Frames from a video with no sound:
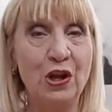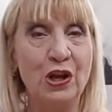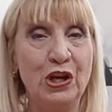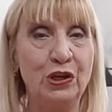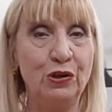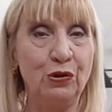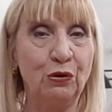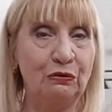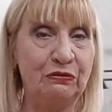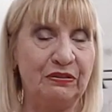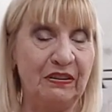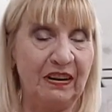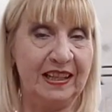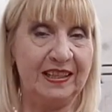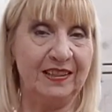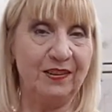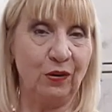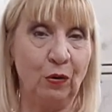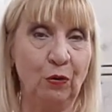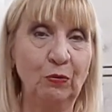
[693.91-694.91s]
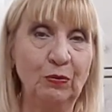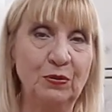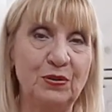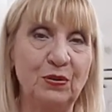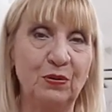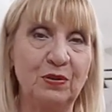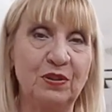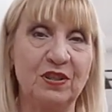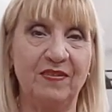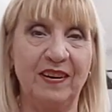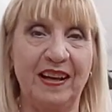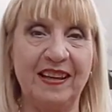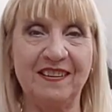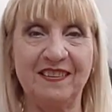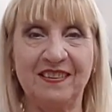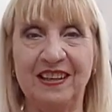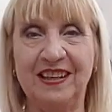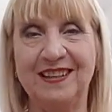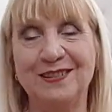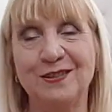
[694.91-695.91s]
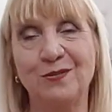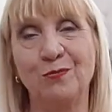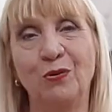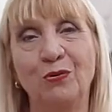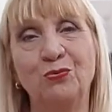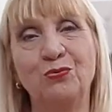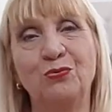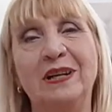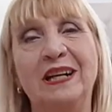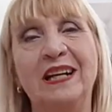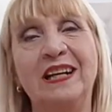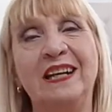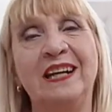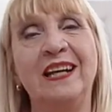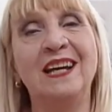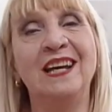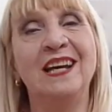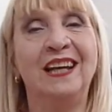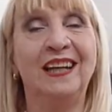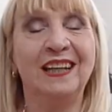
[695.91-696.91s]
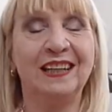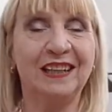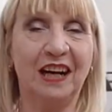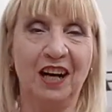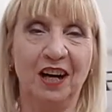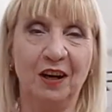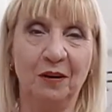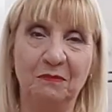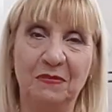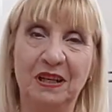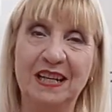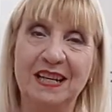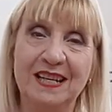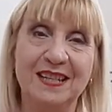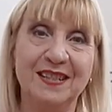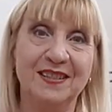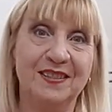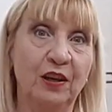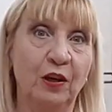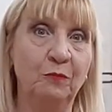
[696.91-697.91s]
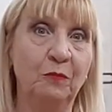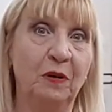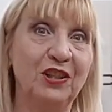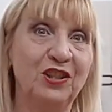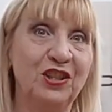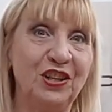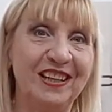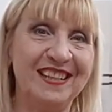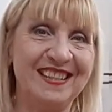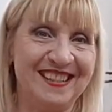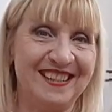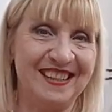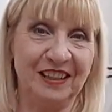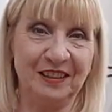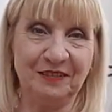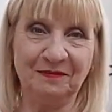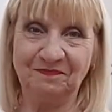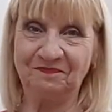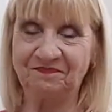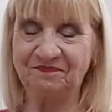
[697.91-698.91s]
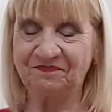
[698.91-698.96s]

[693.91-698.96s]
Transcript: you'll find that all sorts of other things will really come so much easier.